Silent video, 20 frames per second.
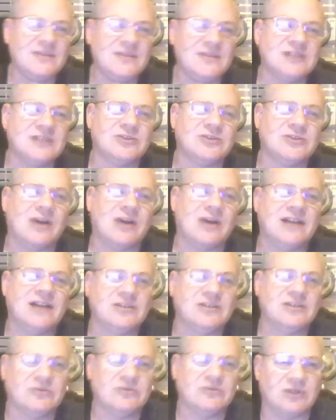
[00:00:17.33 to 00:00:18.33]
So I had to
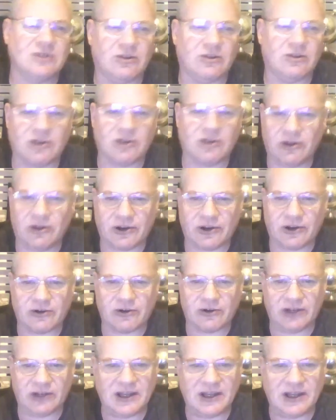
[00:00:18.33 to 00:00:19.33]
call it an
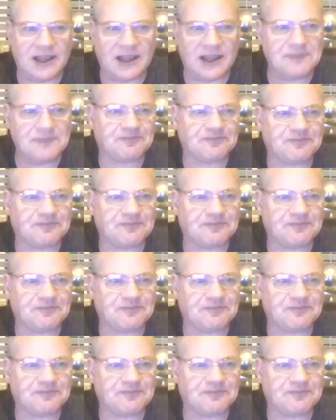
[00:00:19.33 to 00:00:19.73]
early night.